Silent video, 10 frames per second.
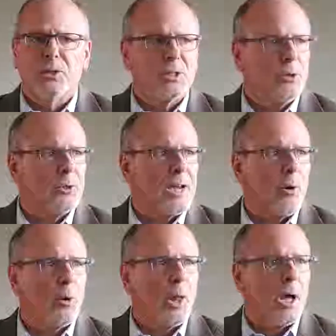the steel
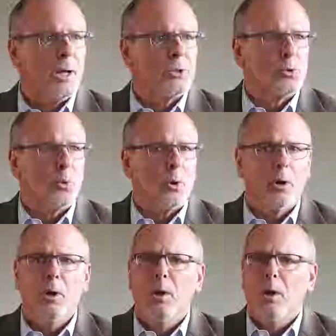tower lines
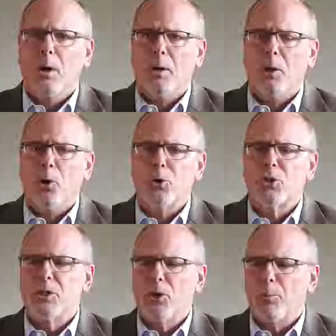or large
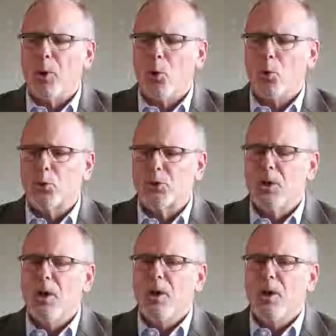steel poles.